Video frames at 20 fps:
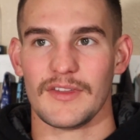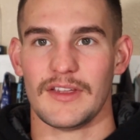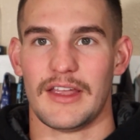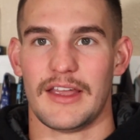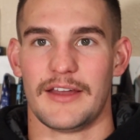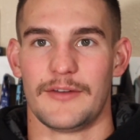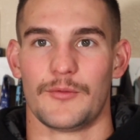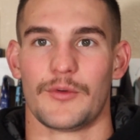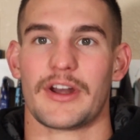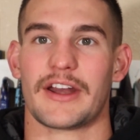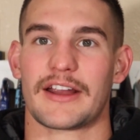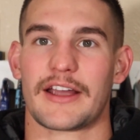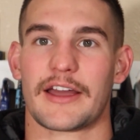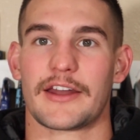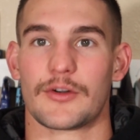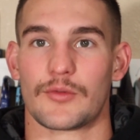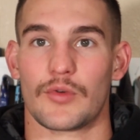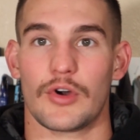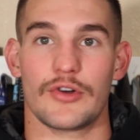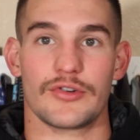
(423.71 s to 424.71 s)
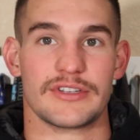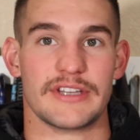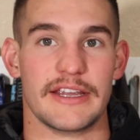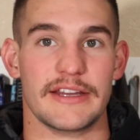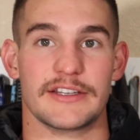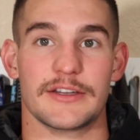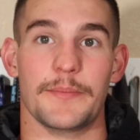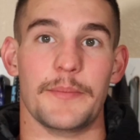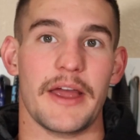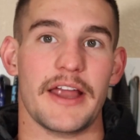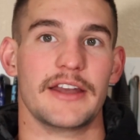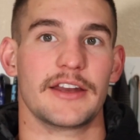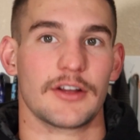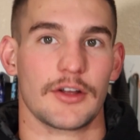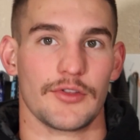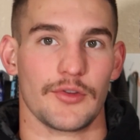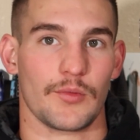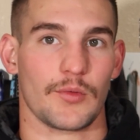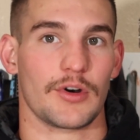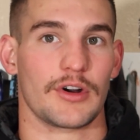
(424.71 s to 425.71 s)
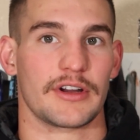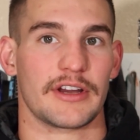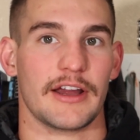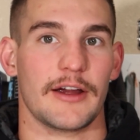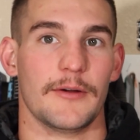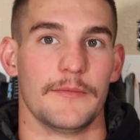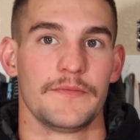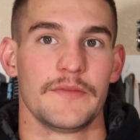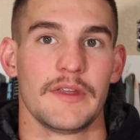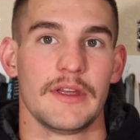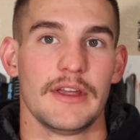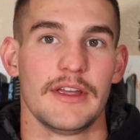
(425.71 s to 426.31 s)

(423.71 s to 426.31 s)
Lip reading: and what I kind of rotate depending on the workout.